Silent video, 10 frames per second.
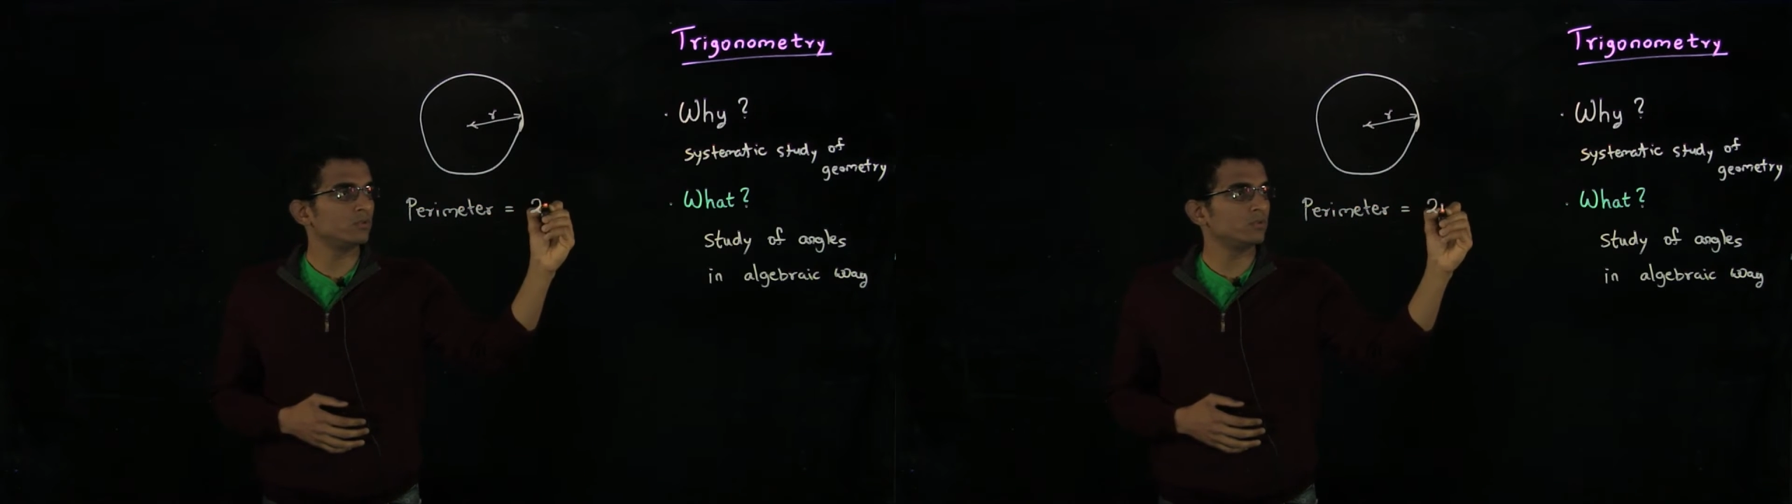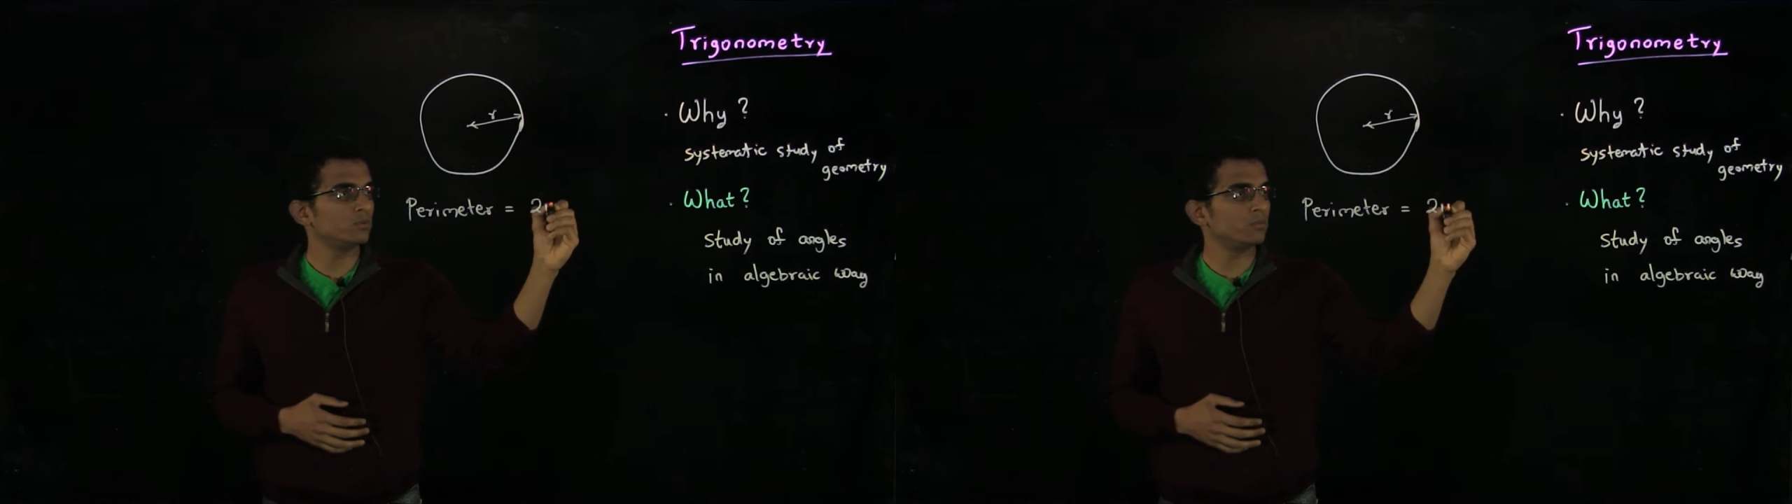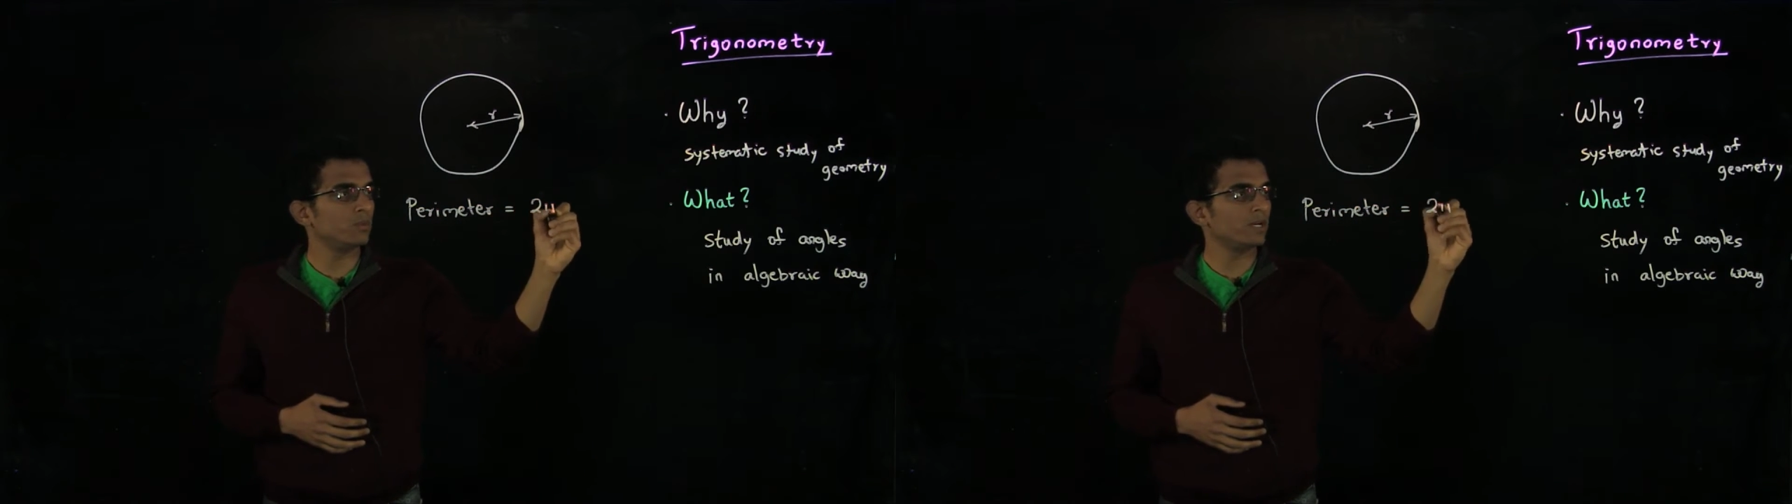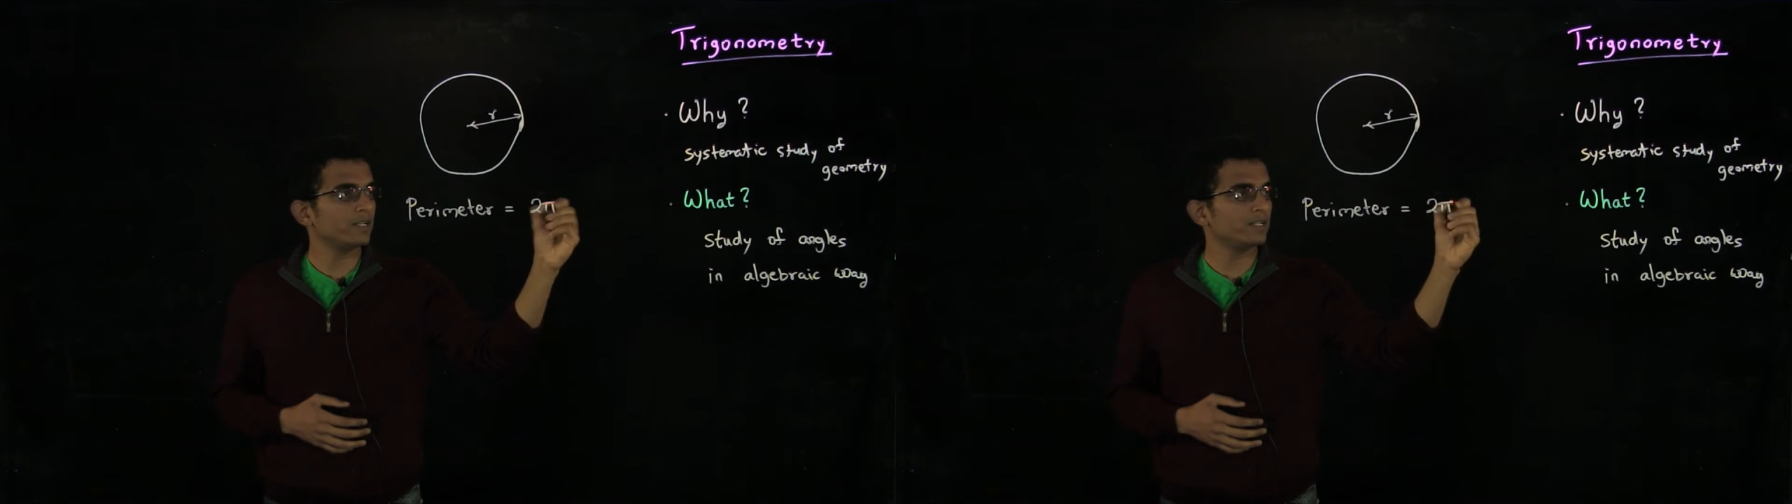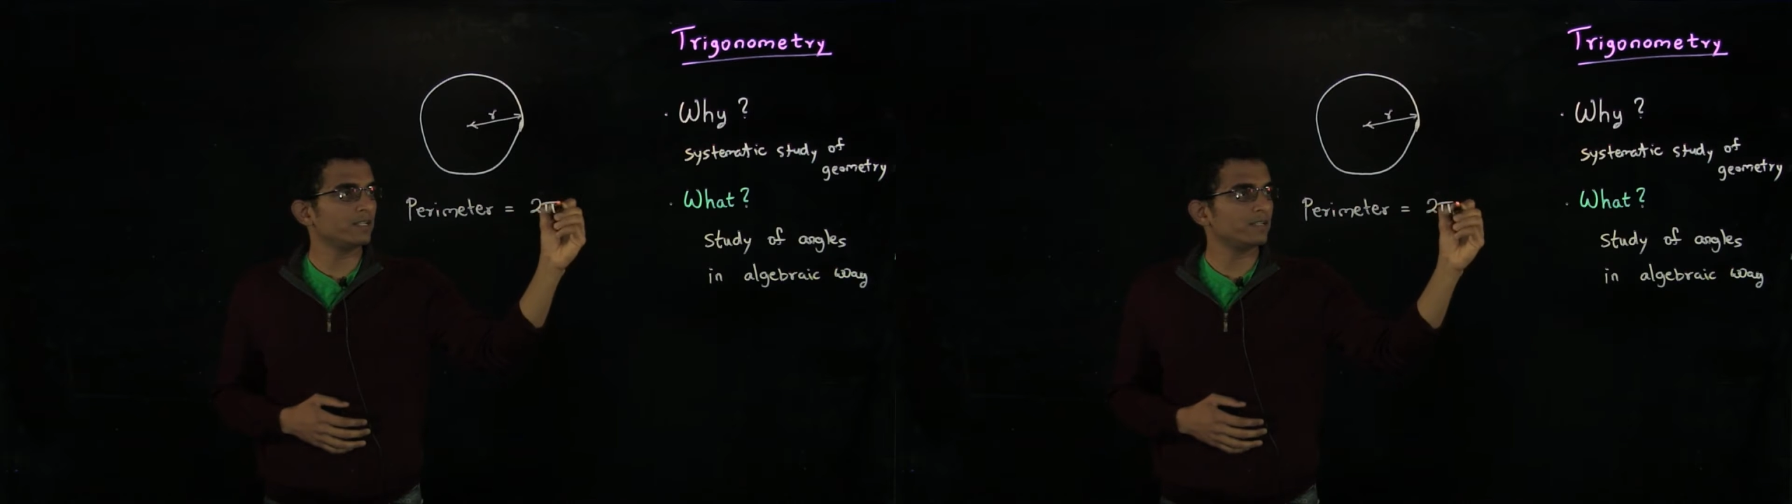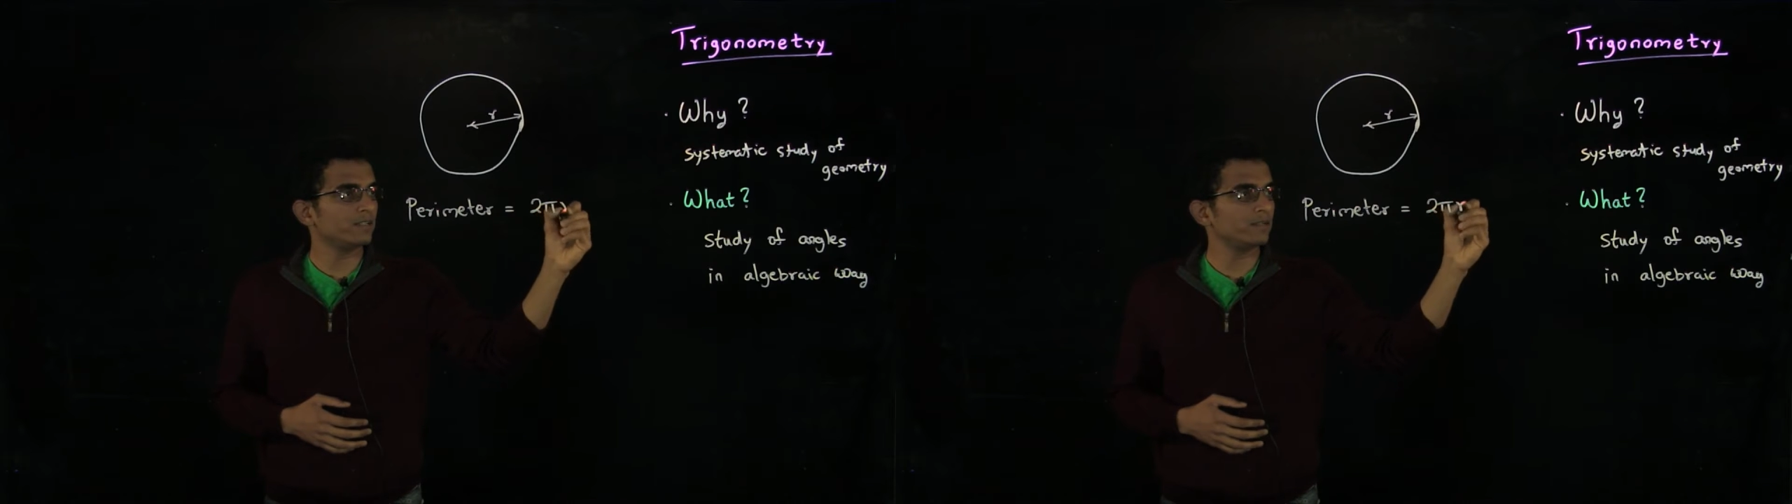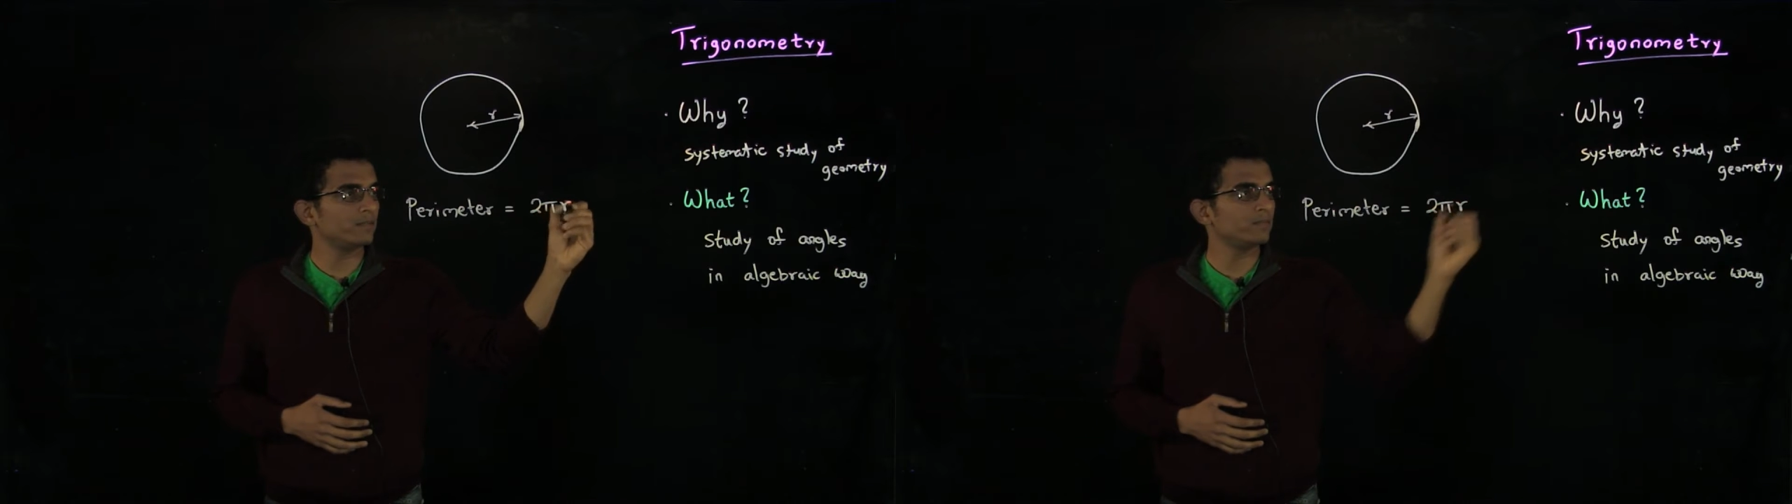2 pi r.